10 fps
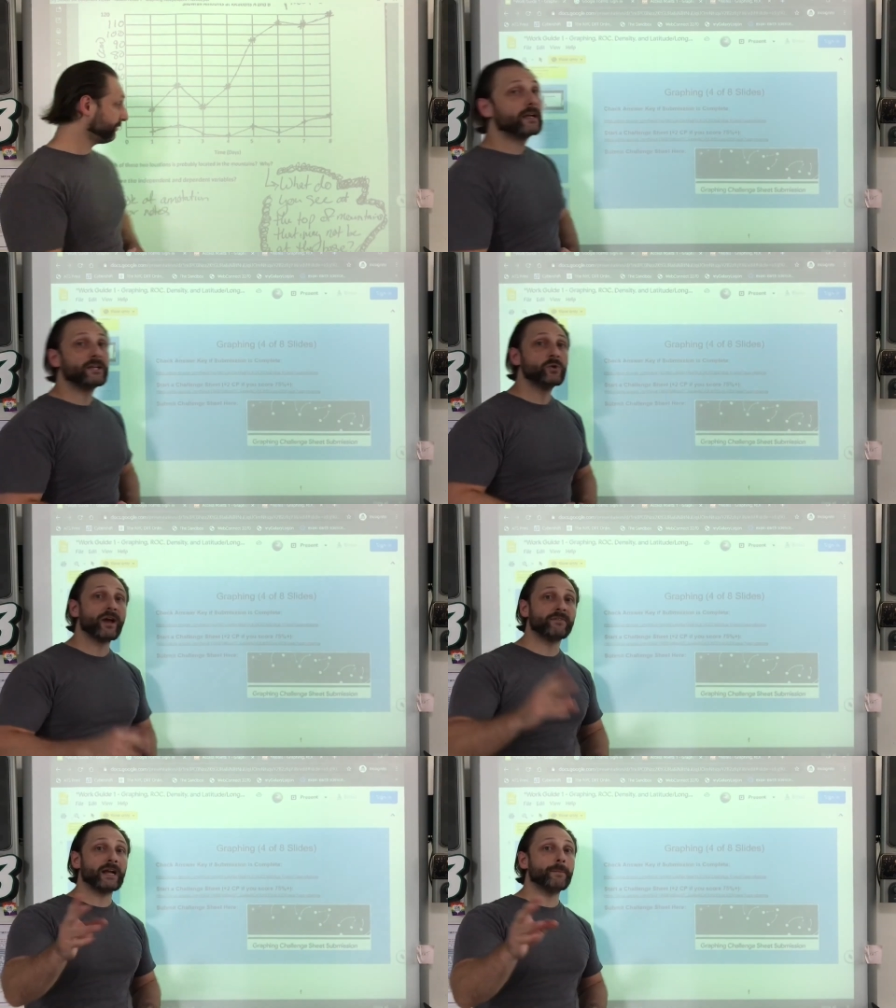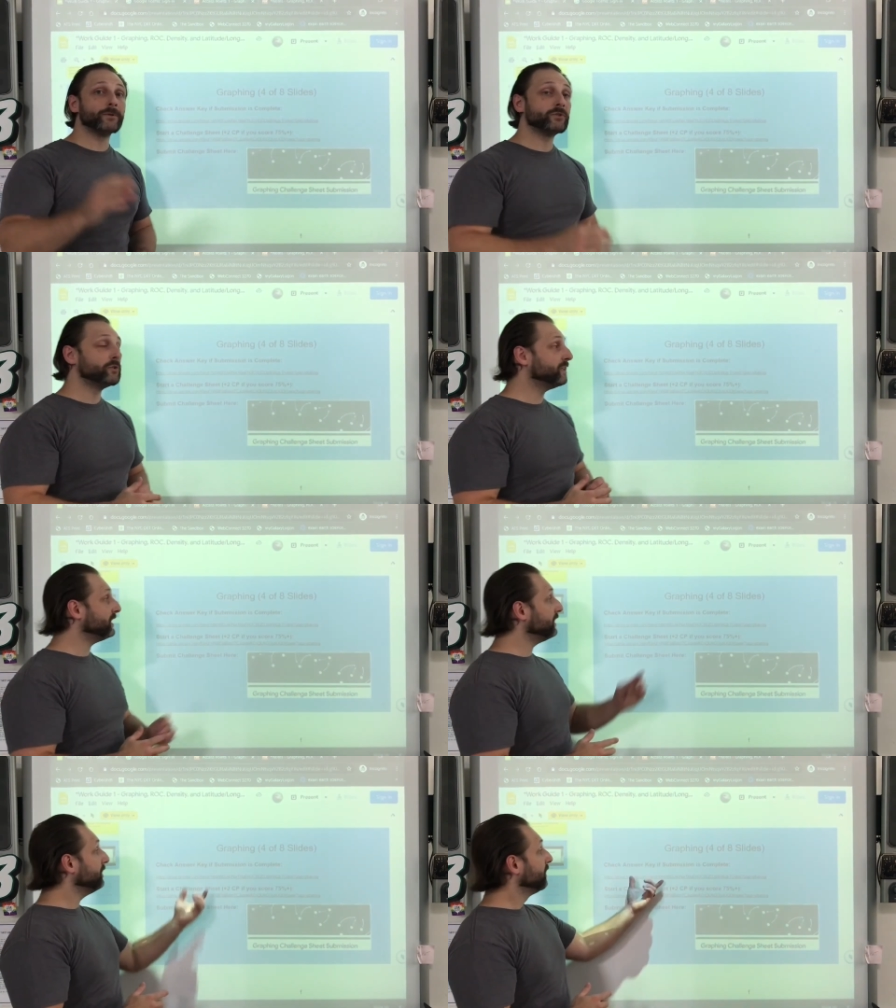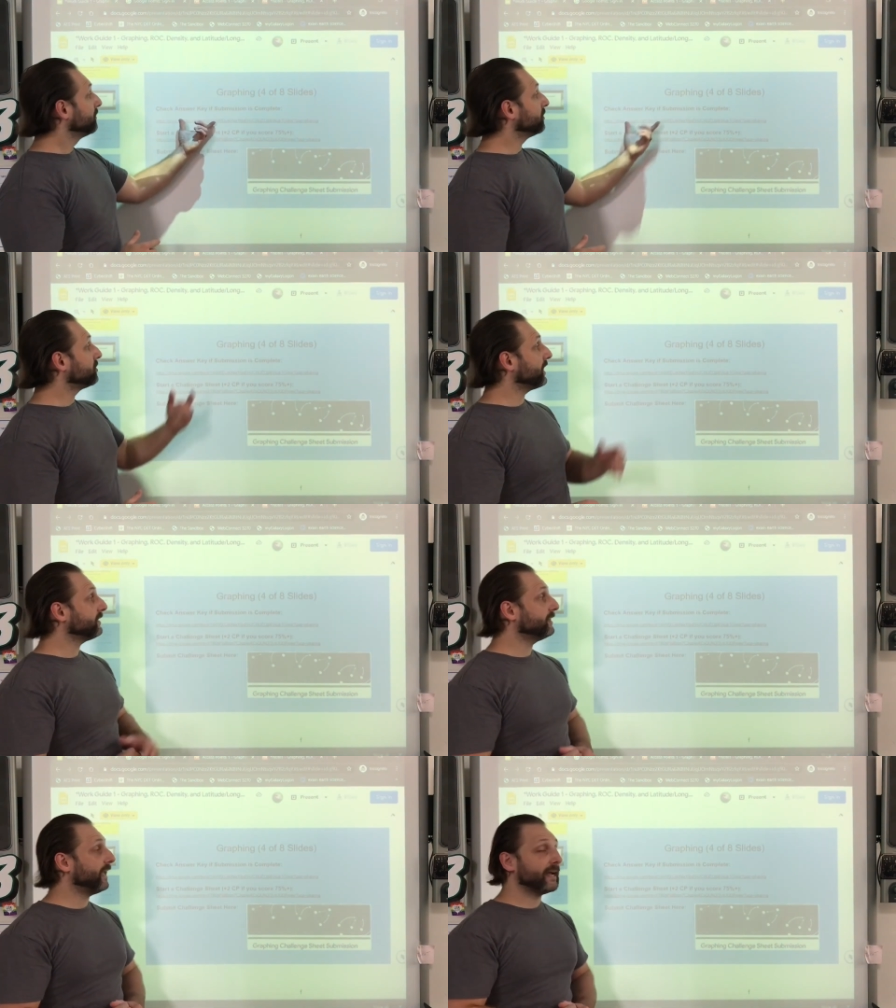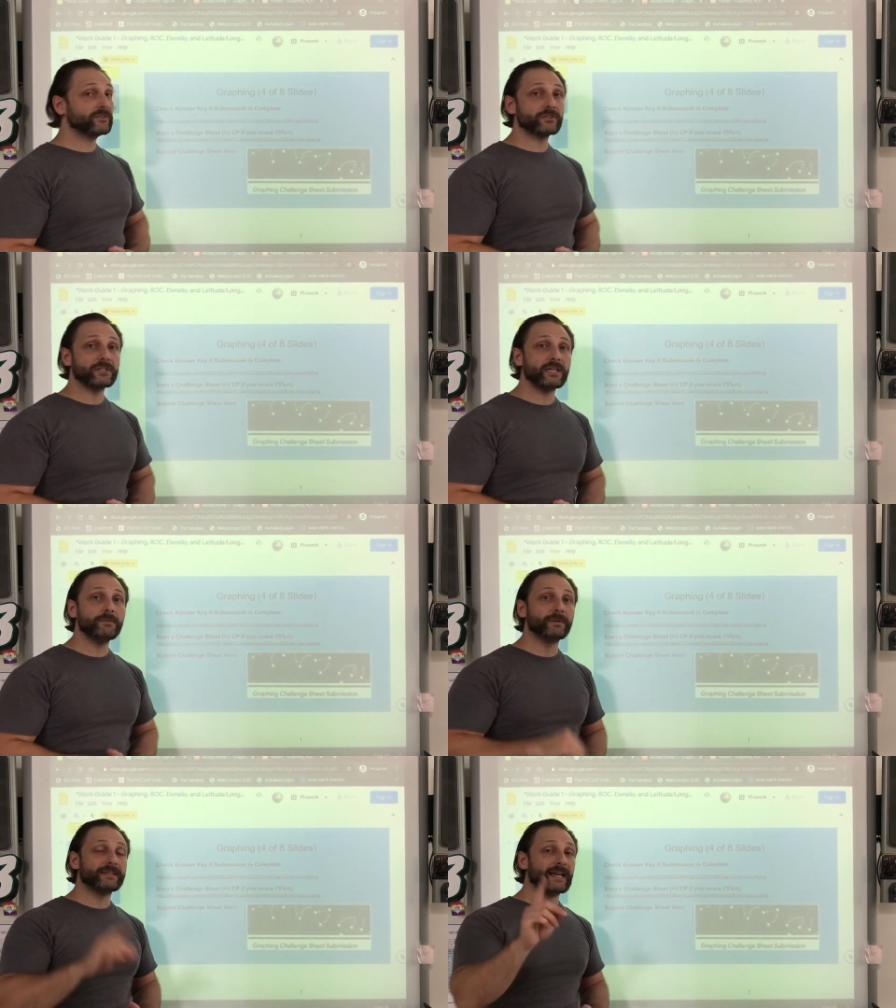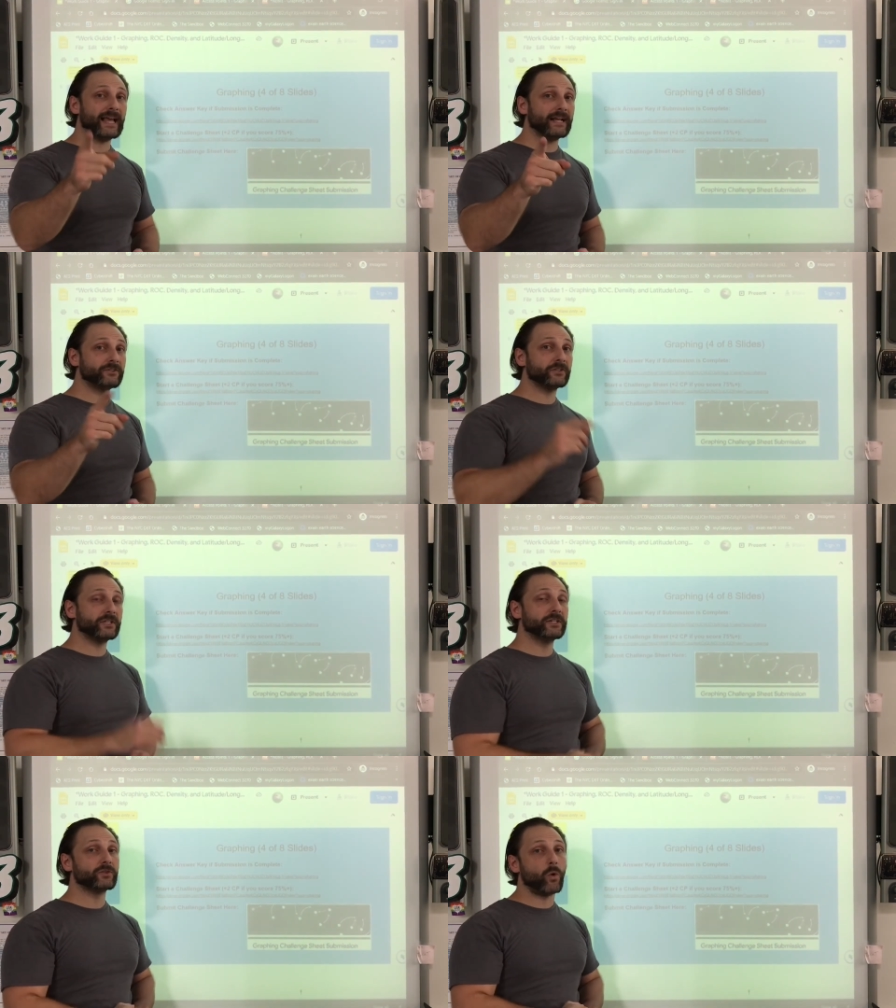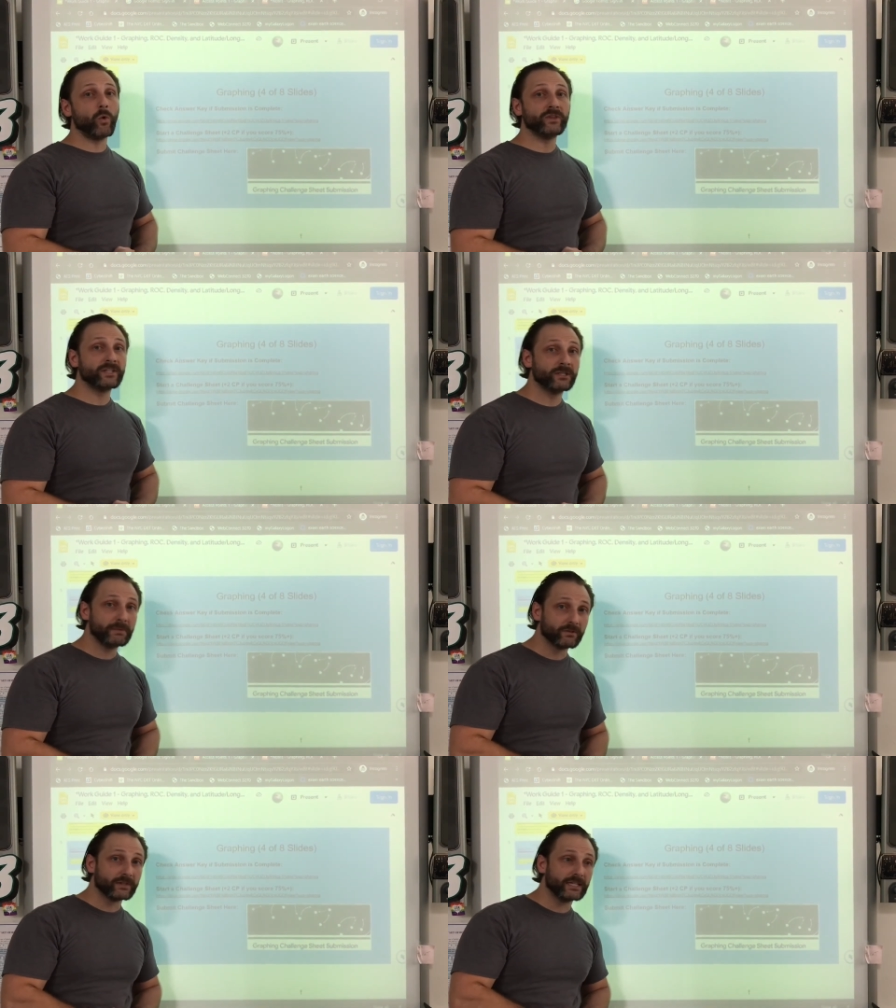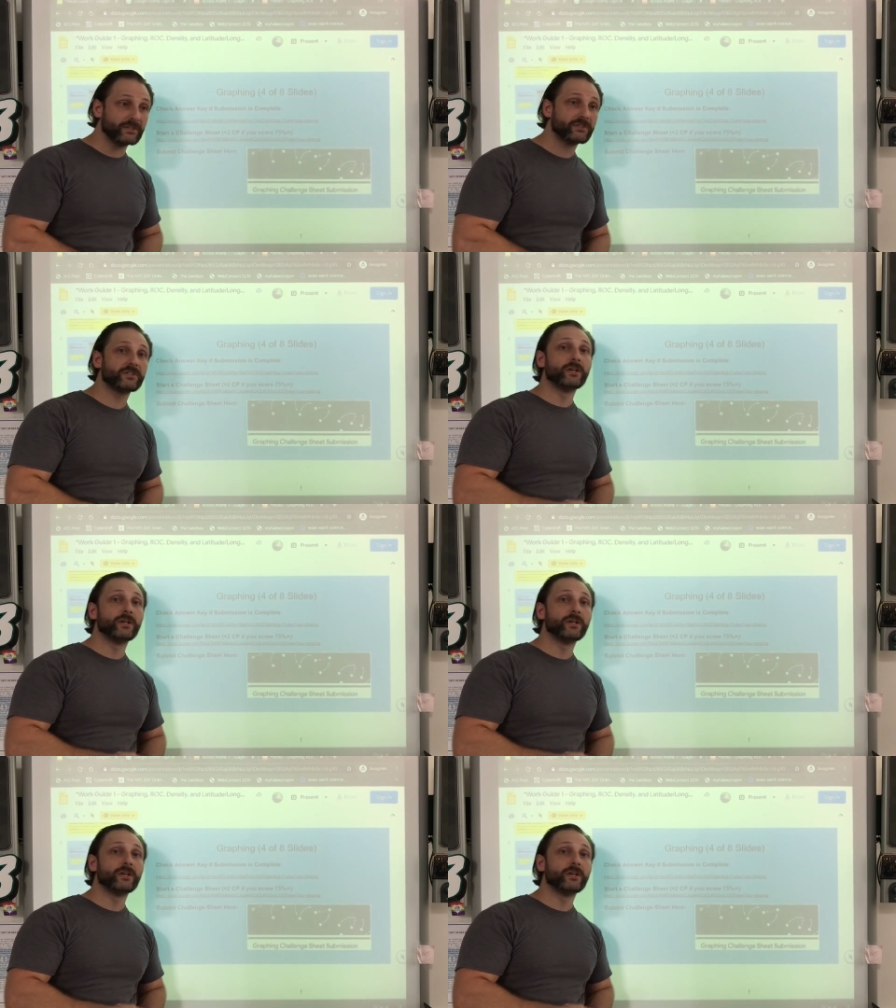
And you have an opportunity to check the answer key, but that answer key is only going to be released